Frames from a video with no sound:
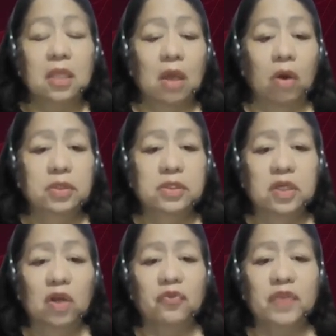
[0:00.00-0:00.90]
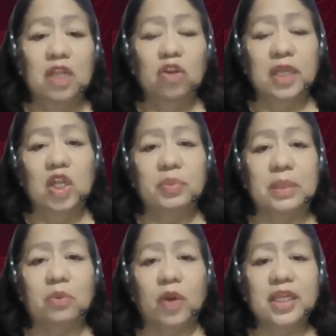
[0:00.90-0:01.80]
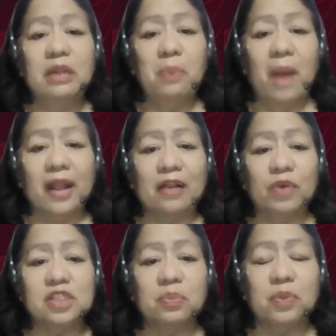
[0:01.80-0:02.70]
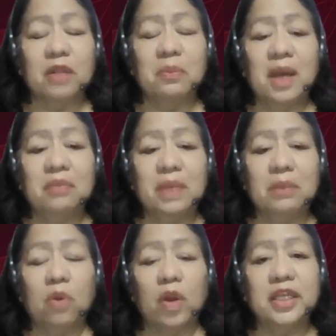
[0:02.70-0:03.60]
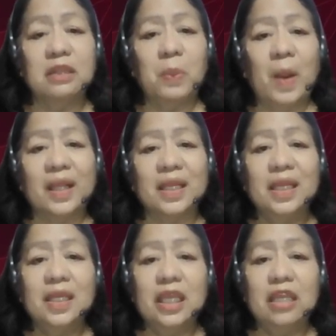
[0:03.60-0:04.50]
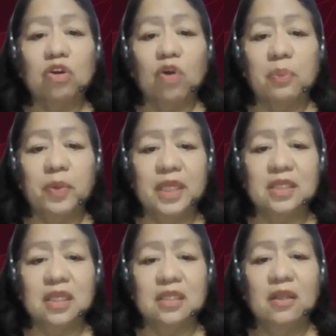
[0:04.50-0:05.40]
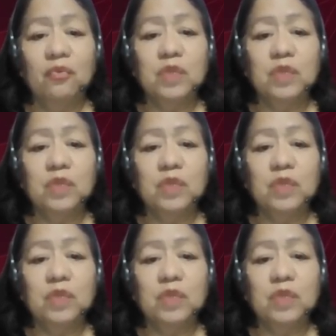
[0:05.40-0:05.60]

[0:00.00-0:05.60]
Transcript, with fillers: The owner of Iloilo Memorial Park was Berman Memorial Park Incorporated,